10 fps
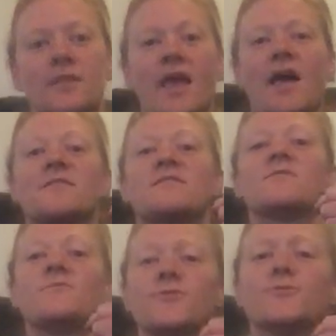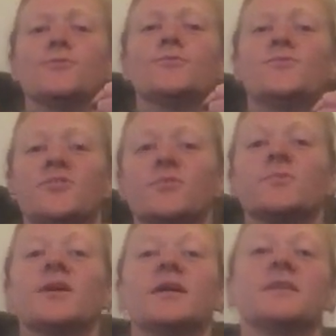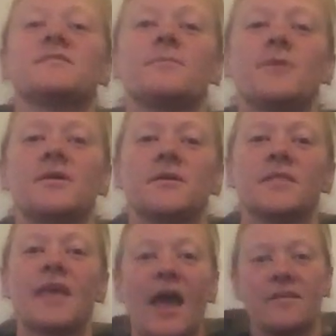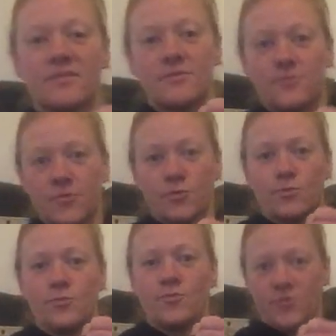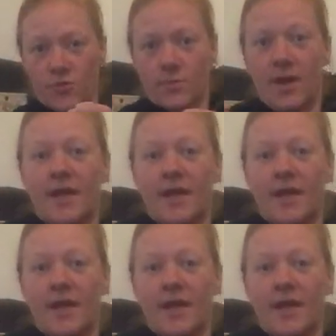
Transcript: the gas, vroom, vroom, and I step on the gas, vroom, vroom,